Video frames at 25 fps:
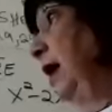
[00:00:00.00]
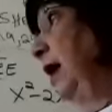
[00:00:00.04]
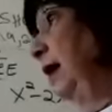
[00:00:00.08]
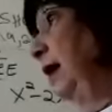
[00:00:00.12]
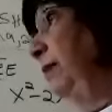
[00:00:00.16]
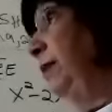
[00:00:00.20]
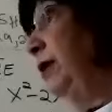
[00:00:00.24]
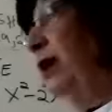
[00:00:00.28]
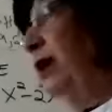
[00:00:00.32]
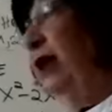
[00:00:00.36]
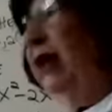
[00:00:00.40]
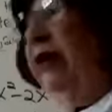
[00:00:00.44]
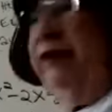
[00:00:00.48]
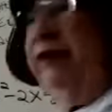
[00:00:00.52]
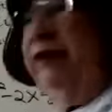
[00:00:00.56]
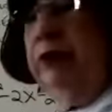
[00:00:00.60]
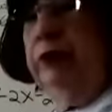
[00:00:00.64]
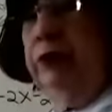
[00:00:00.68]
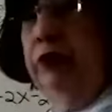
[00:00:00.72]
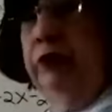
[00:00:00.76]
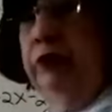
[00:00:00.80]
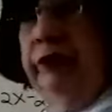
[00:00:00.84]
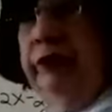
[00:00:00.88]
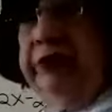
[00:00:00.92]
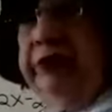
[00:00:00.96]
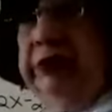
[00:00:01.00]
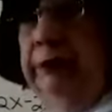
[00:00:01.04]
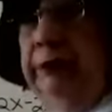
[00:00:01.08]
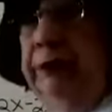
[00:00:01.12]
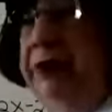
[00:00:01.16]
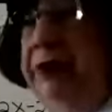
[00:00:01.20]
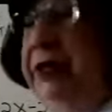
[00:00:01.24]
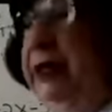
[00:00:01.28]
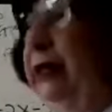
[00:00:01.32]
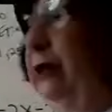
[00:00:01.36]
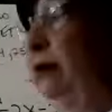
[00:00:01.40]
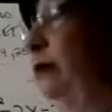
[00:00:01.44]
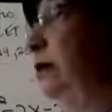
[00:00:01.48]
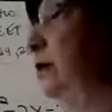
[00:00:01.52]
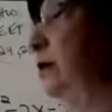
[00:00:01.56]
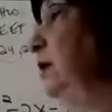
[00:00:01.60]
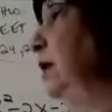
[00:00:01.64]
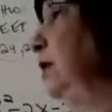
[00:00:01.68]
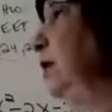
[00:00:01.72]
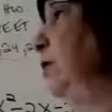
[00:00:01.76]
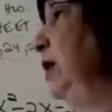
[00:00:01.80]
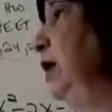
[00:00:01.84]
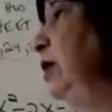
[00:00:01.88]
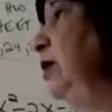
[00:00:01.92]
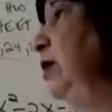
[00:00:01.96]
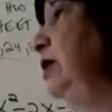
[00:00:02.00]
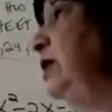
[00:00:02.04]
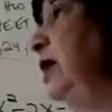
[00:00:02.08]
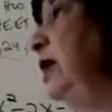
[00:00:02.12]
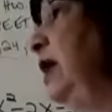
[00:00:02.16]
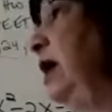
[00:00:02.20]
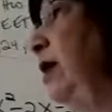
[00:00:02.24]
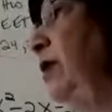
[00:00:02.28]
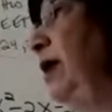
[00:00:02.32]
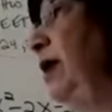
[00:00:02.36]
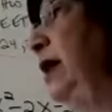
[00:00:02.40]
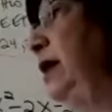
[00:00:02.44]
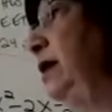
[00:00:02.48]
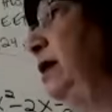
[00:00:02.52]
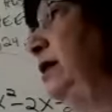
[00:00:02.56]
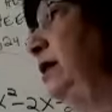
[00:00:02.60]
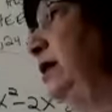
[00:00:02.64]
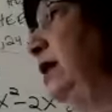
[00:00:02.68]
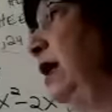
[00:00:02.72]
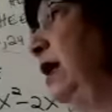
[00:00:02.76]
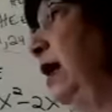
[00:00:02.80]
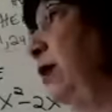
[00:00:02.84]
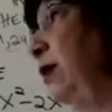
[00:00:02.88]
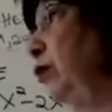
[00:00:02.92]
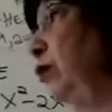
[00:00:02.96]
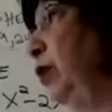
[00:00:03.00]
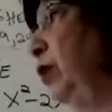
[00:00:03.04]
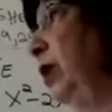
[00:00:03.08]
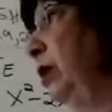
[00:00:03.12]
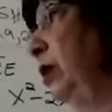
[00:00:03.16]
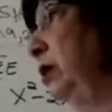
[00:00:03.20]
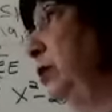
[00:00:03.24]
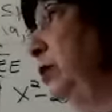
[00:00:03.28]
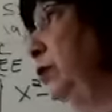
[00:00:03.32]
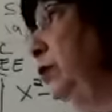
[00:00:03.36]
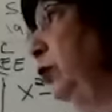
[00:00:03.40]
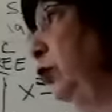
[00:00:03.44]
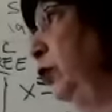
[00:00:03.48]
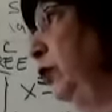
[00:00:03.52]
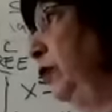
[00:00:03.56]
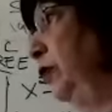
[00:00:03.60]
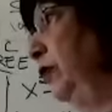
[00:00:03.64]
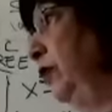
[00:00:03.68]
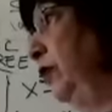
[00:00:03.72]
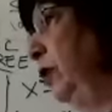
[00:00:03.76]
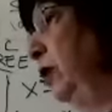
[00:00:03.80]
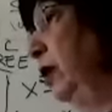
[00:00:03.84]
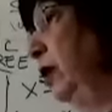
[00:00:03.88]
I'm going to have to move some things. Now, here's how I decide where to move.